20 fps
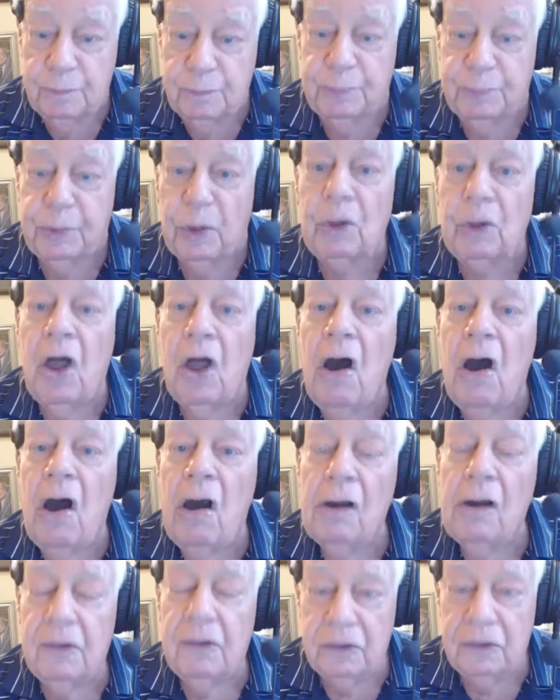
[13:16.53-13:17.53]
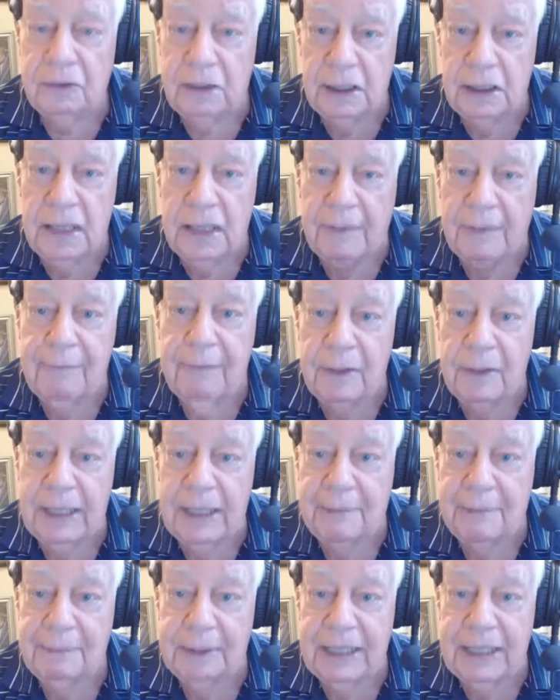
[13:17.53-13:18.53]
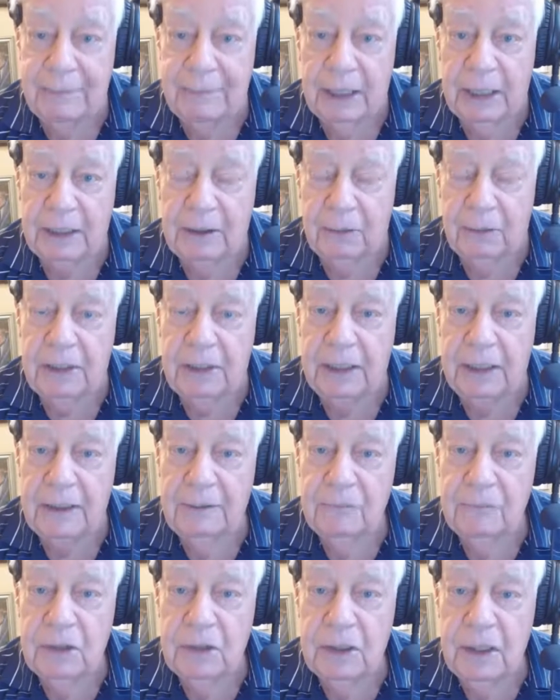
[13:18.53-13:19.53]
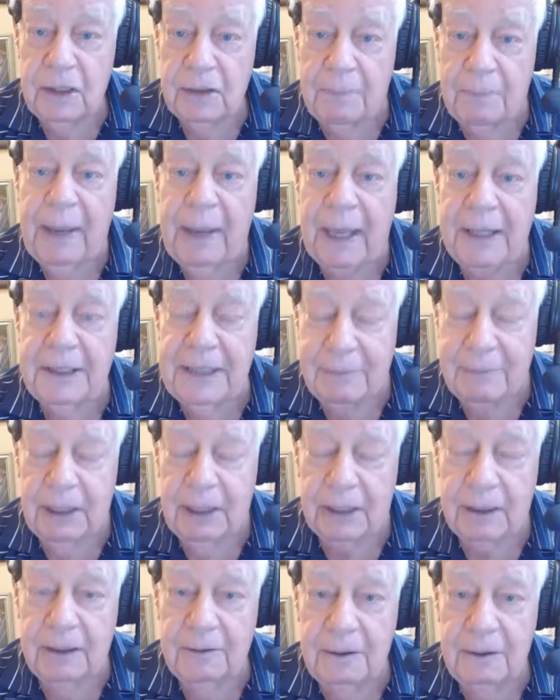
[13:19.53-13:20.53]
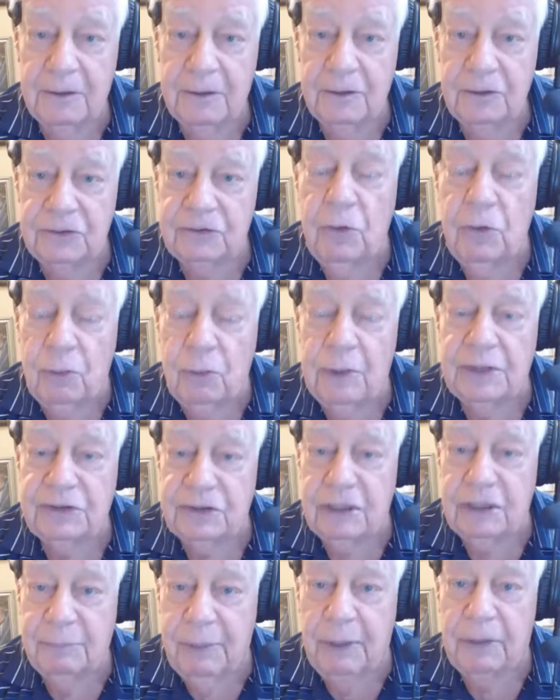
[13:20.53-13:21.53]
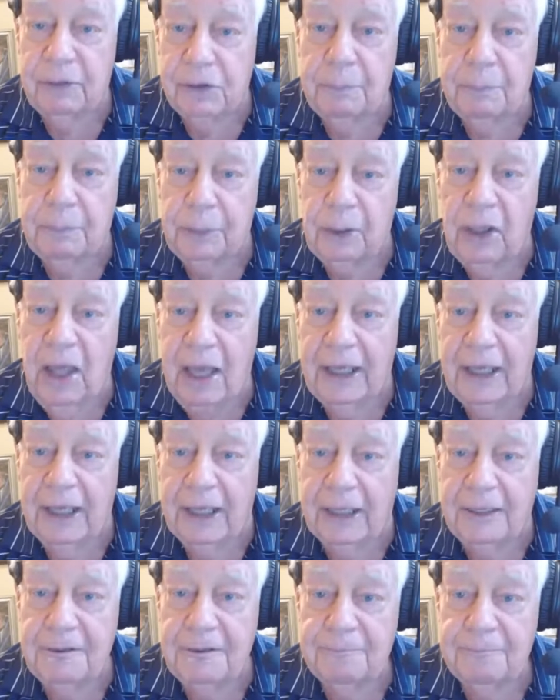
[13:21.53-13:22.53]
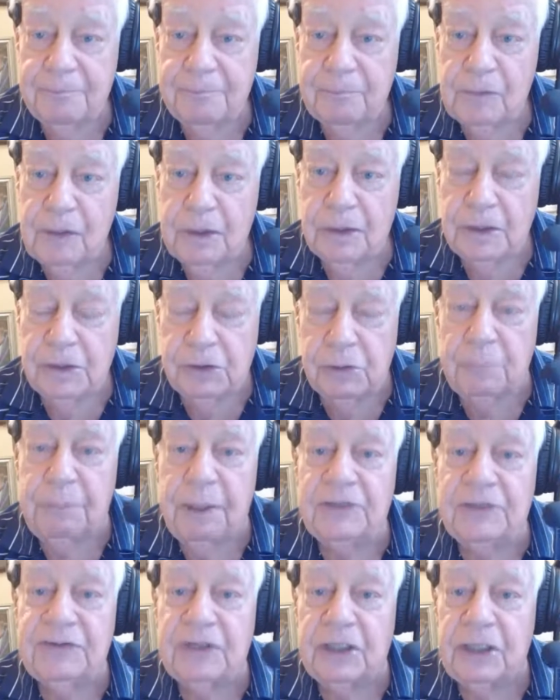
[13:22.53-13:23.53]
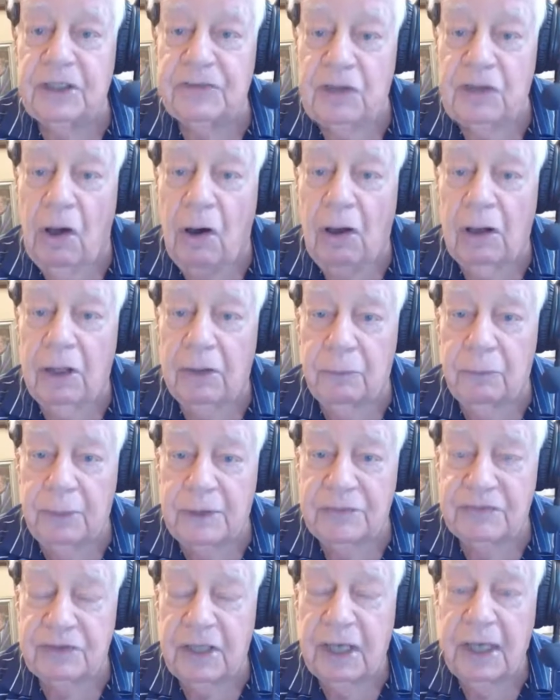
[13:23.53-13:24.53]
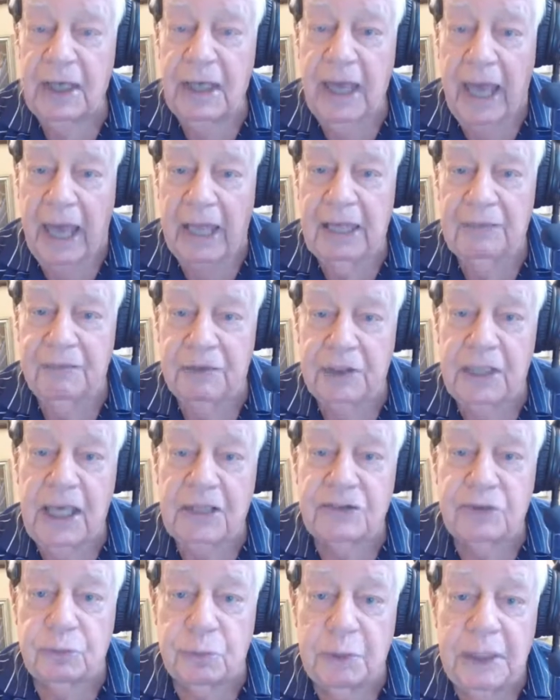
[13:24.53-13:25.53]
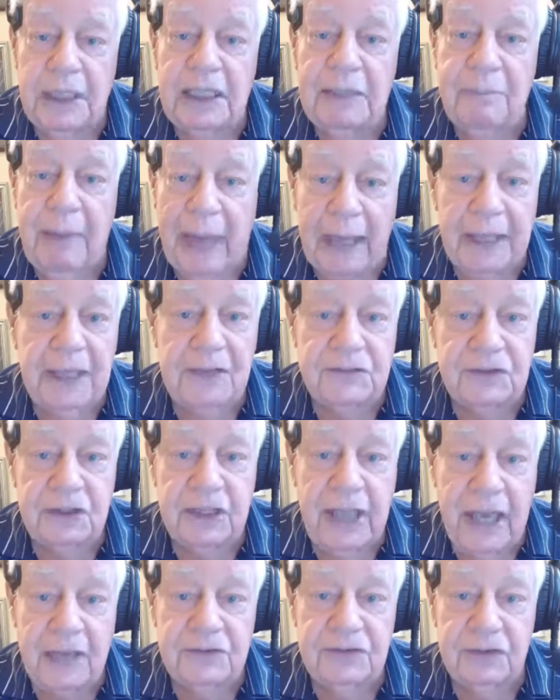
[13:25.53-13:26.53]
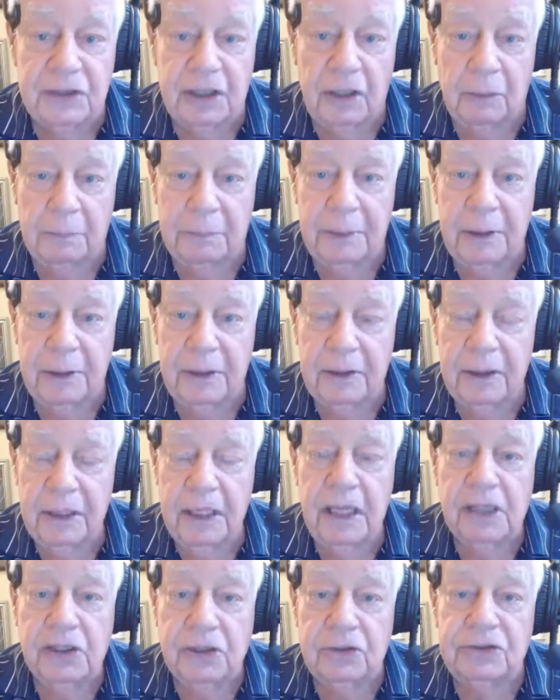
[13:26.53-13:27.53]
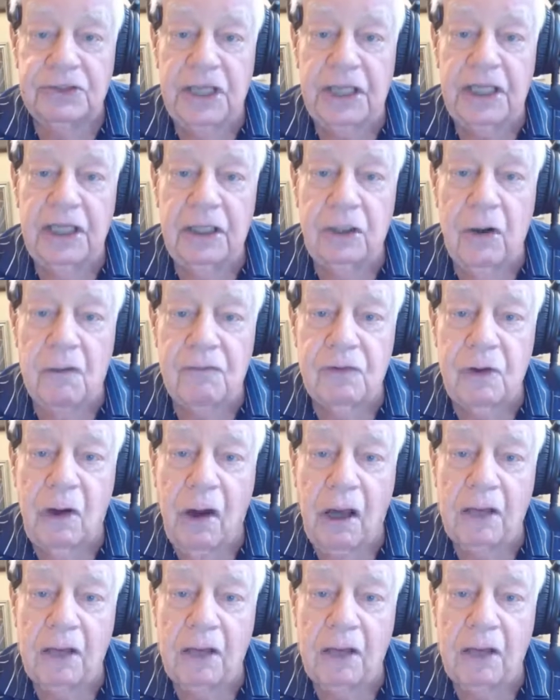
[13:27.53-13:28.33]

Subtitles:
prolong the epidemic, okay? The pandemic. There's no question about it. You're prolonging it. You're placing us all at risk, and if it gets really bad, as it has in Alberta, you're taking over